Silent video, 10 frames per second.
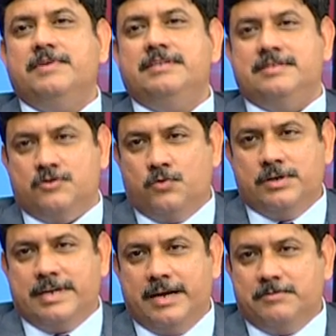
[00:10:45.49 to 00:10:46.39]
well as his
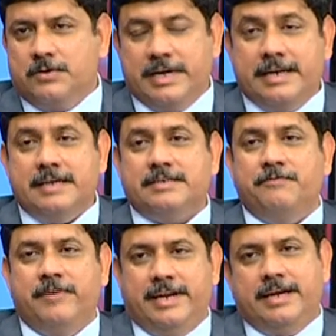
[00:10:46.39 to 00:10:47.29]
own time. So it is a
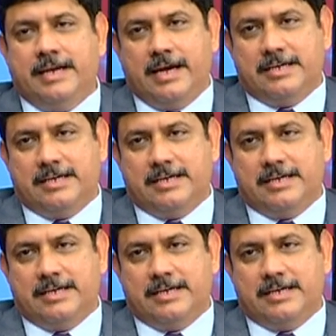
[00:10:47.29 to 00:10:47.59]
very key